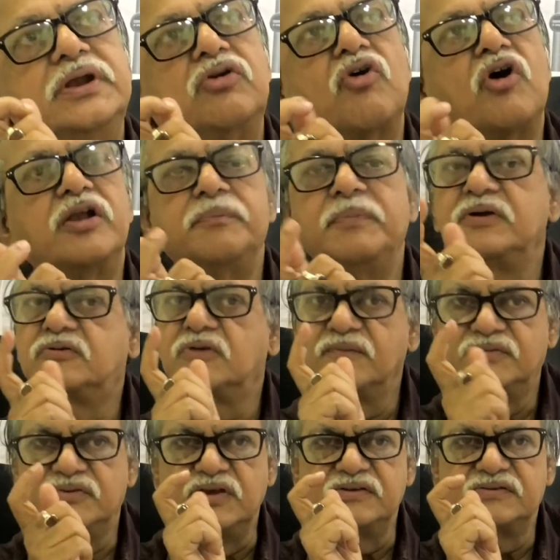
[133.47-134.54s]
requirements
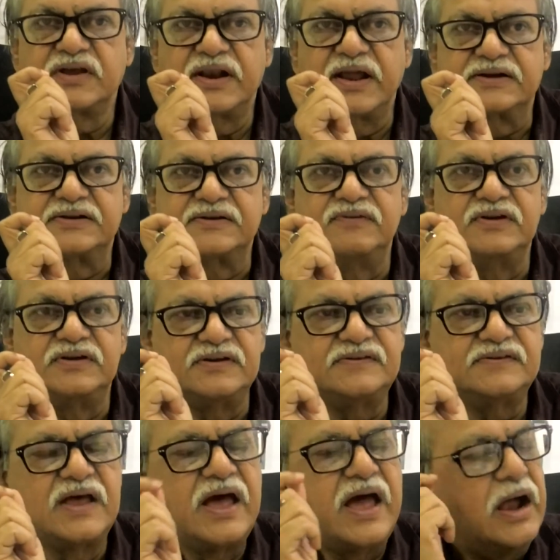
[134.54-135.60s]
of CSR
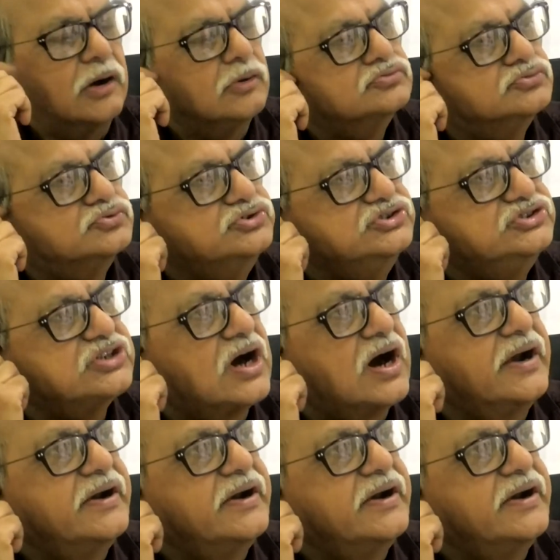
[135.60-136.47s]
activities, which